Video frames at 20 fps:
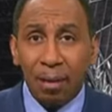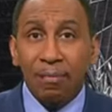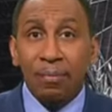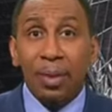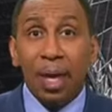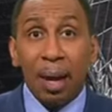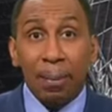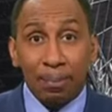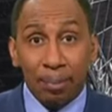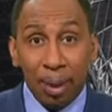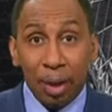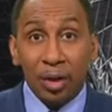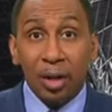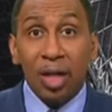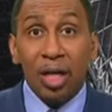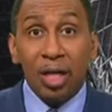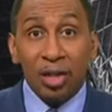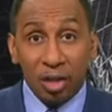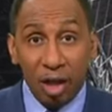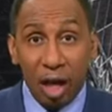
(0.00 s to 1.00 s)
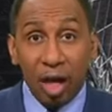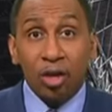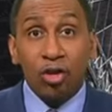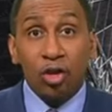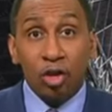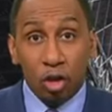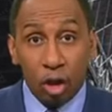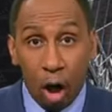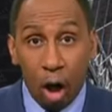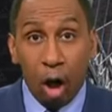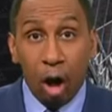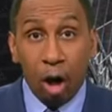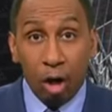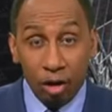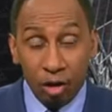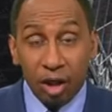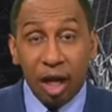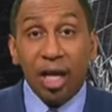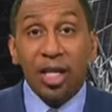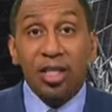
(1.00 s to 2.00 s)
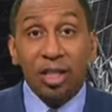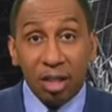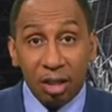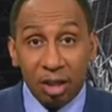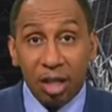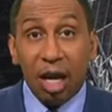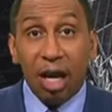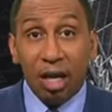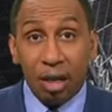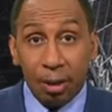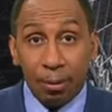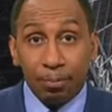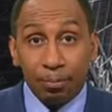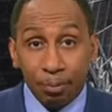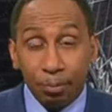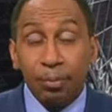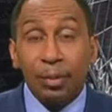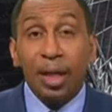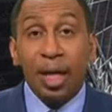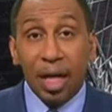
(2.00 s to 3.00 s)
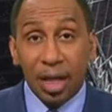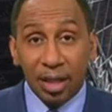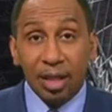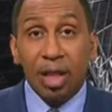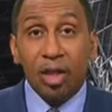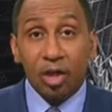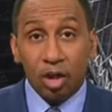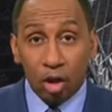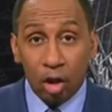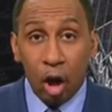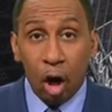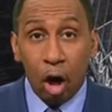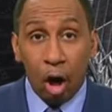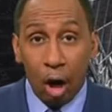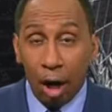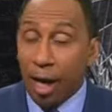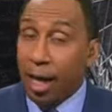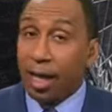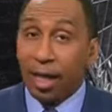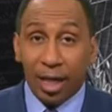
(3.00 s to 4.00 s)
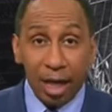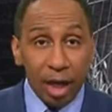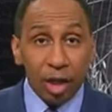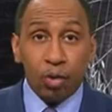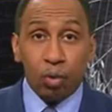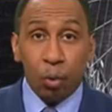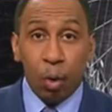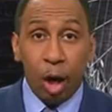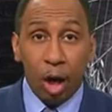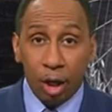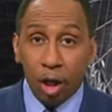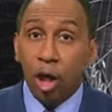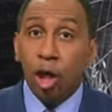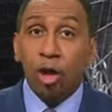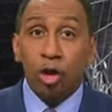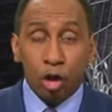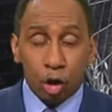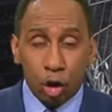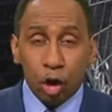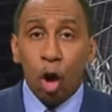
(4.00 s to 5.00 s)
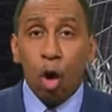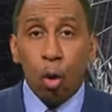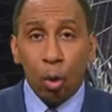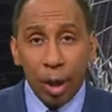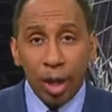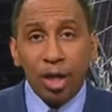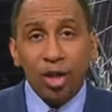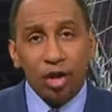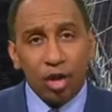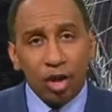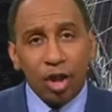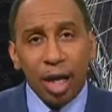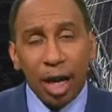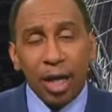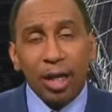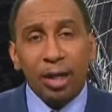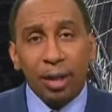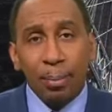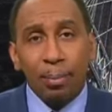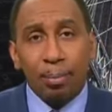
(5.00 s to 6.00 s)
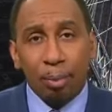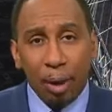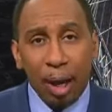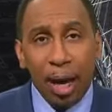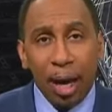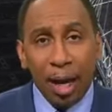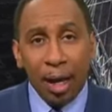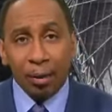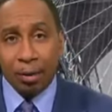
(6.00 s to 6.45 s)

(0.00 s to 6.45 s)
that brother is a star Jayson Tatum is a star and guess what so is Jaylen Brown